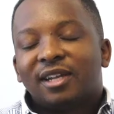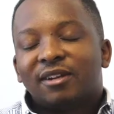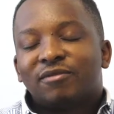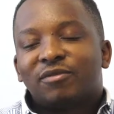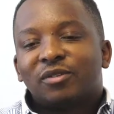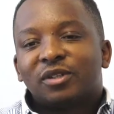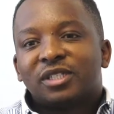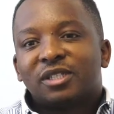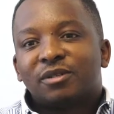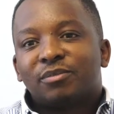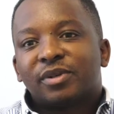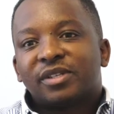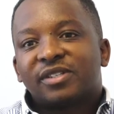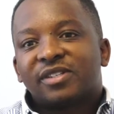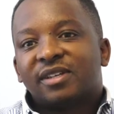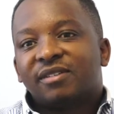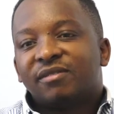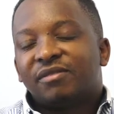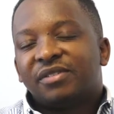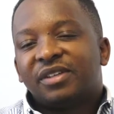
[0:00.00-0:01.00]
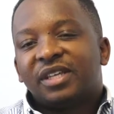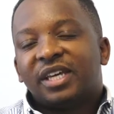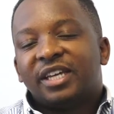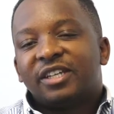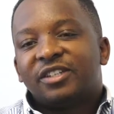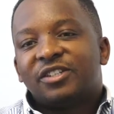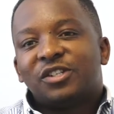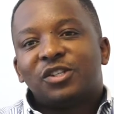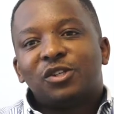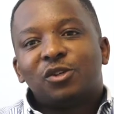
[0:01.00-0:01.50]
That 14%
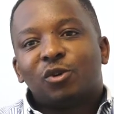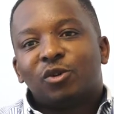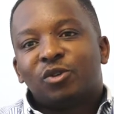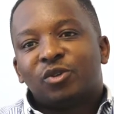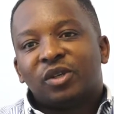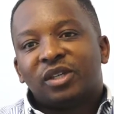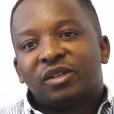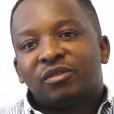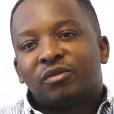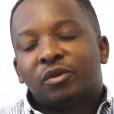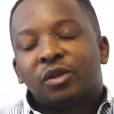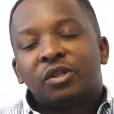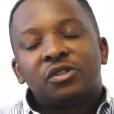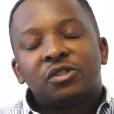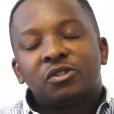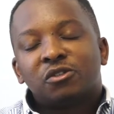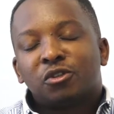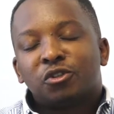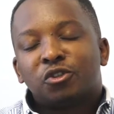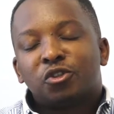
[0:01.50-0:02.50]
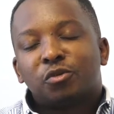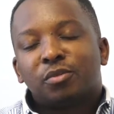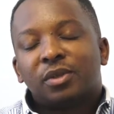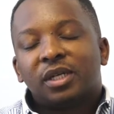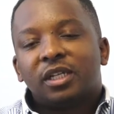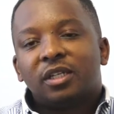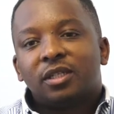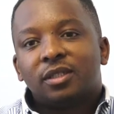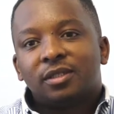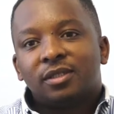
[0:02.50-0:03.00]
VAT on your invoice is not your
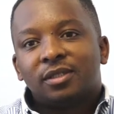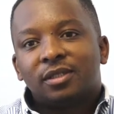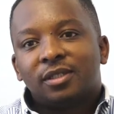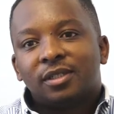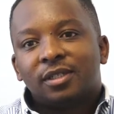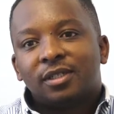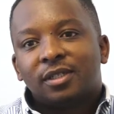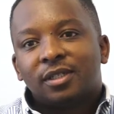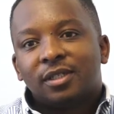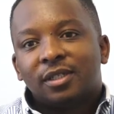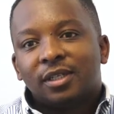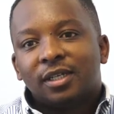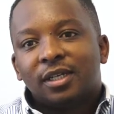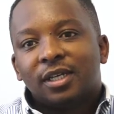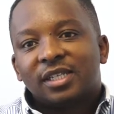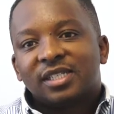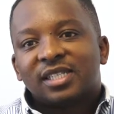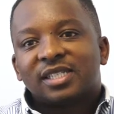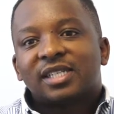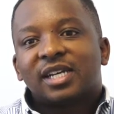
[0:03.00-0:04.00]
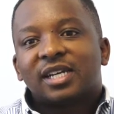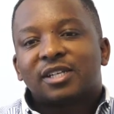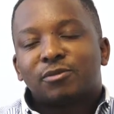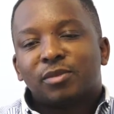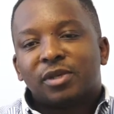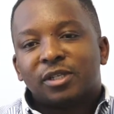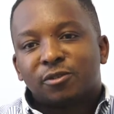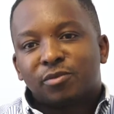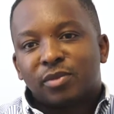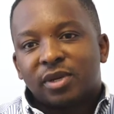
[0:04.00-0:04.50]
money. It's a
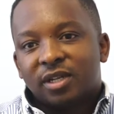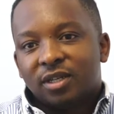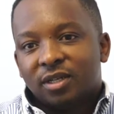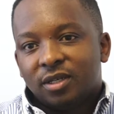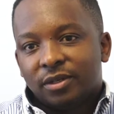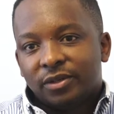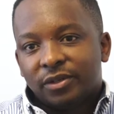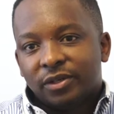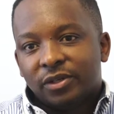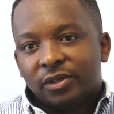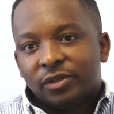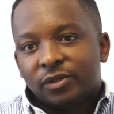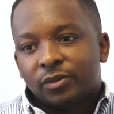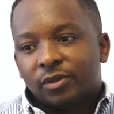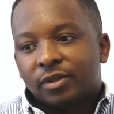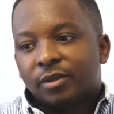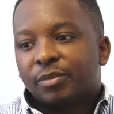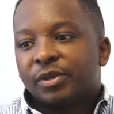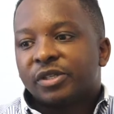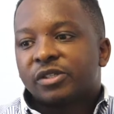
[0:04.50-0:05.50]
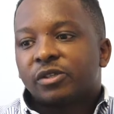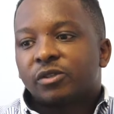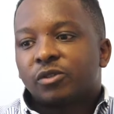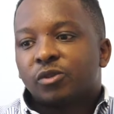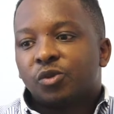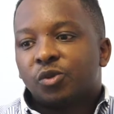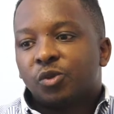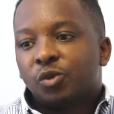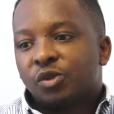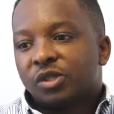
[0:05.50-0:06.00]
taxman's money. So the best thing
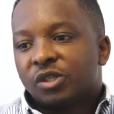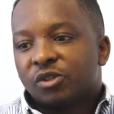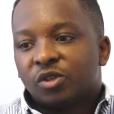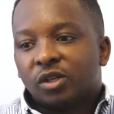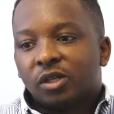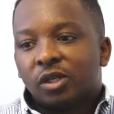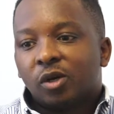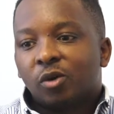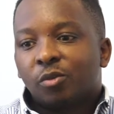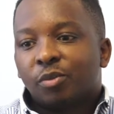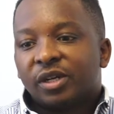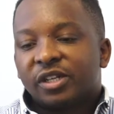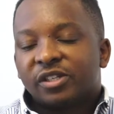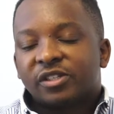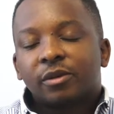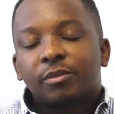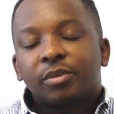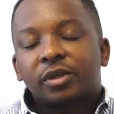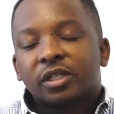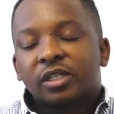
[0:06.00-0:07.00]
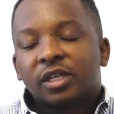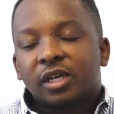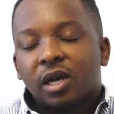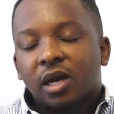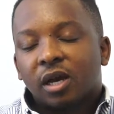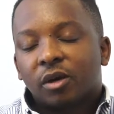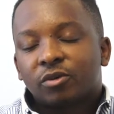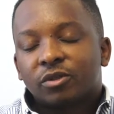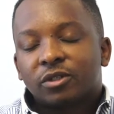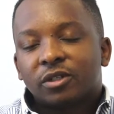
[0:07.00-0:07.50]
to do is actually open a separate
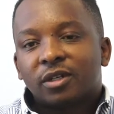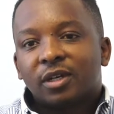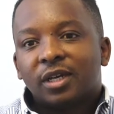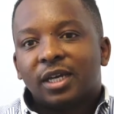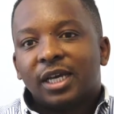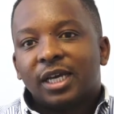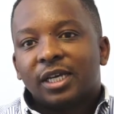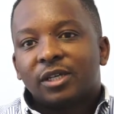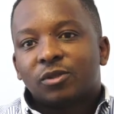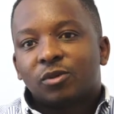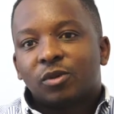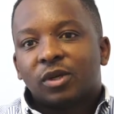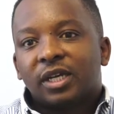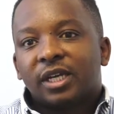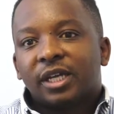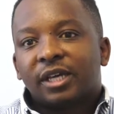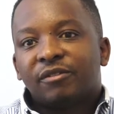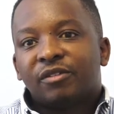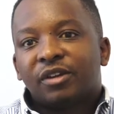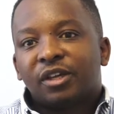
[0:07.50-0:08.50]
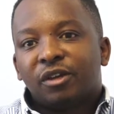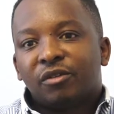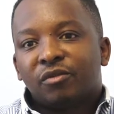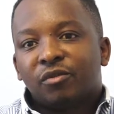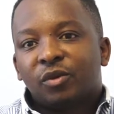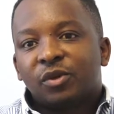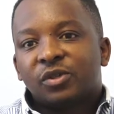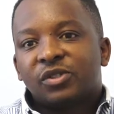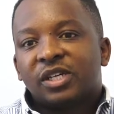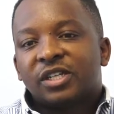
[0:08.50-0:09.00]
account so that every
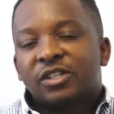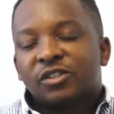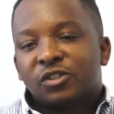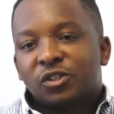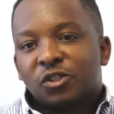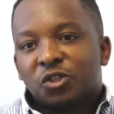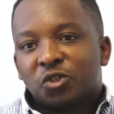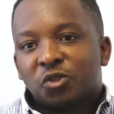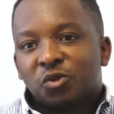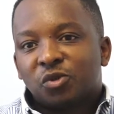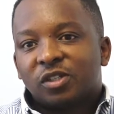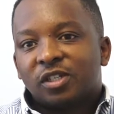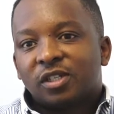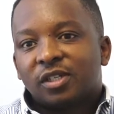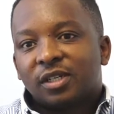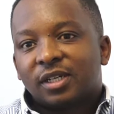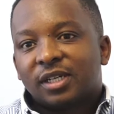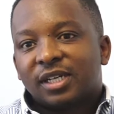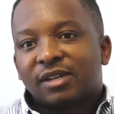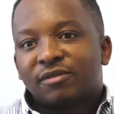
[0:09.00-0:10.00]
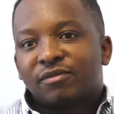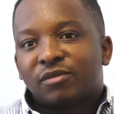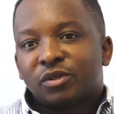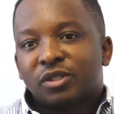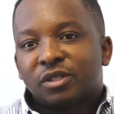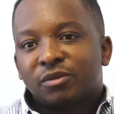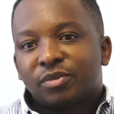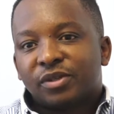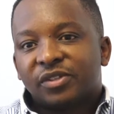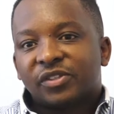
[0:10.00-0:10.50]
invoice that is issued, that
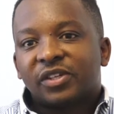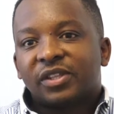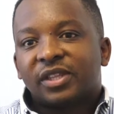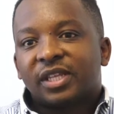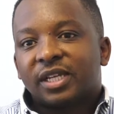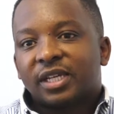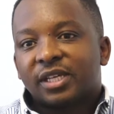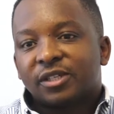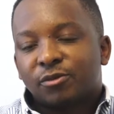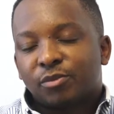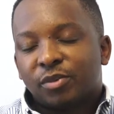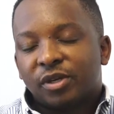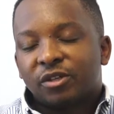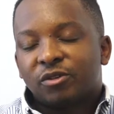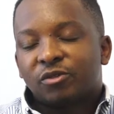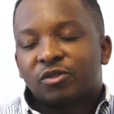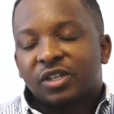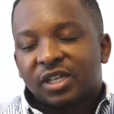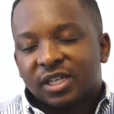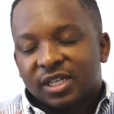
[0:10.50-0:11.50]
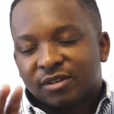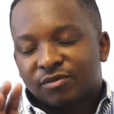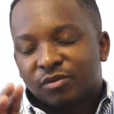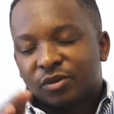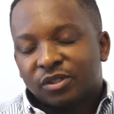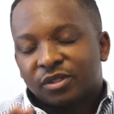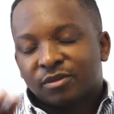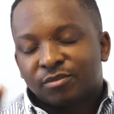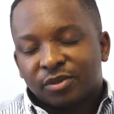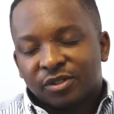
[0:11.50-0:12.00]
14% that gets paid, you take that
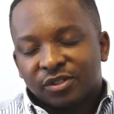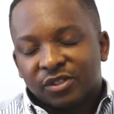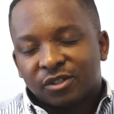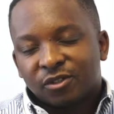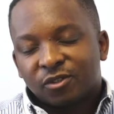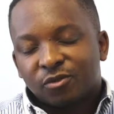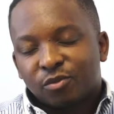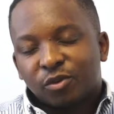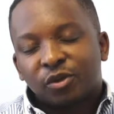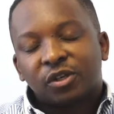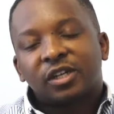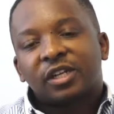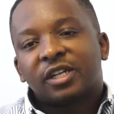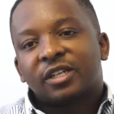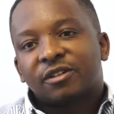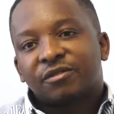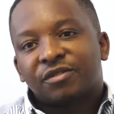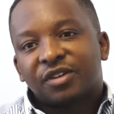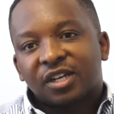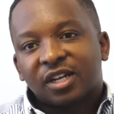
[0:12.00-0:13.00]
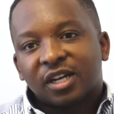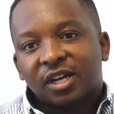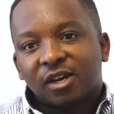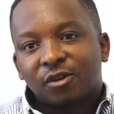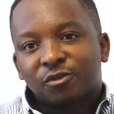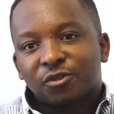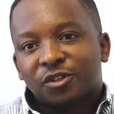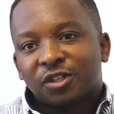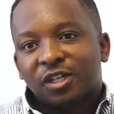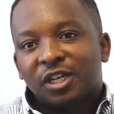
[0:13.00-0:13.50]
14% to put on a different
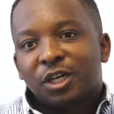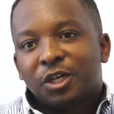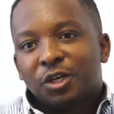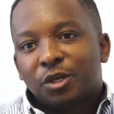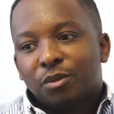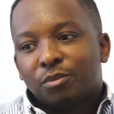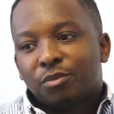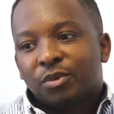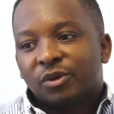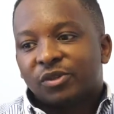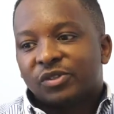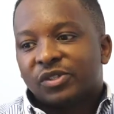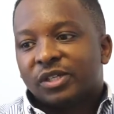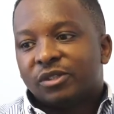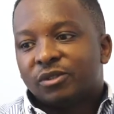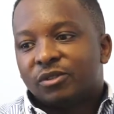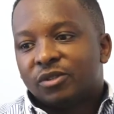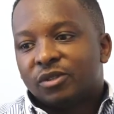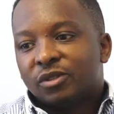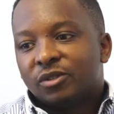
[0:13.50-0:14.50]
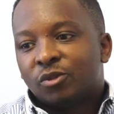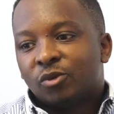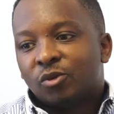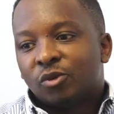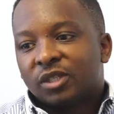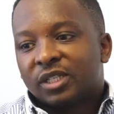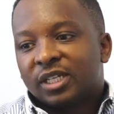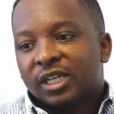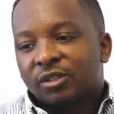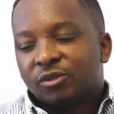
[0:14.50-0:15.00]
account. Because then you
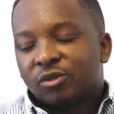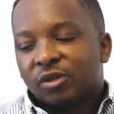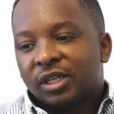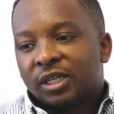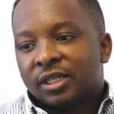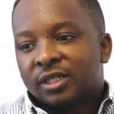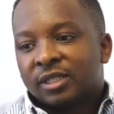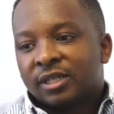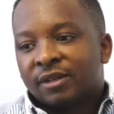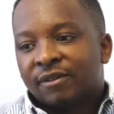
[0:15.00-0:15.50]
tend to get